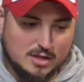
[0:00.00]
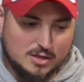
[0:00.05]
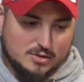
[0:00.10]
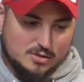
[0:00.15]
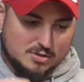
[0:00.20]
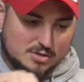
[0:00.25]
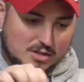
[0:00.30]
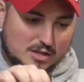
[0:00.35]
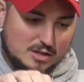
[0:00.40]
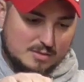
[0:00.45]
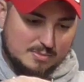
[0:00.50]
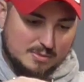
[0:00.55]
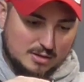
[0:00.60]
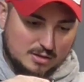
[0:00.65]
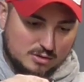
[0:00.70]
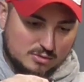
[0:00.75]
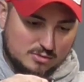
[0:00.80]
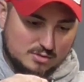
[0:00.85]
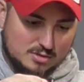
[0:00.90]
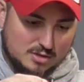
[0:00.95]
You just need to be
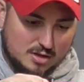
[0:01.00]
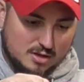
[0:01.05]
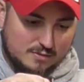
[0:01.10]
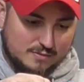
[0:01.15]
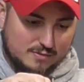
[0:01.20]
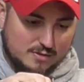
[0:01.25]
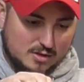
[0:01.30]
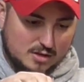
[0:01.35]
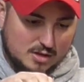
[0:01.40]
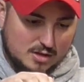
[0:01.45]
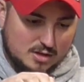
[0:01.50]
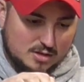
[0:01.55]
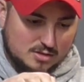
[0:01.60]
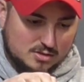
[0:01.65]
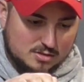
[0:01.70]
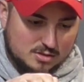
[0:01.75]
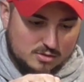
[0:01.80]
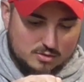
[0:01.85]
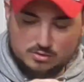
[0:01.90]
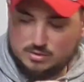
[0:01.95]
loose enough
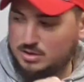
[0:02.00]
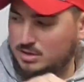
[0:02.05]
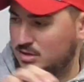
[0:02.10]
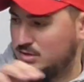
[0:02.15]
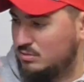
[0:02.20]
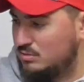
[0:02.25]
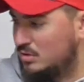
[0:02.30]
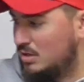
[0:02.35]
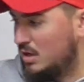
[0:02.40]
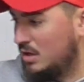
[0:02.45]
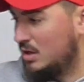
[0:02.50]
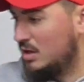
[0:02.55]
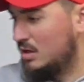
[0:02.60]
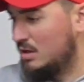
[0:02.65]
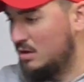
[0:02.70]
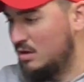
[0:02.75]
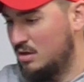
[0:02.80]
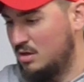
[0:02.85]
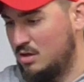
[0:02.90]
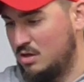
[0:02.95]
so that you can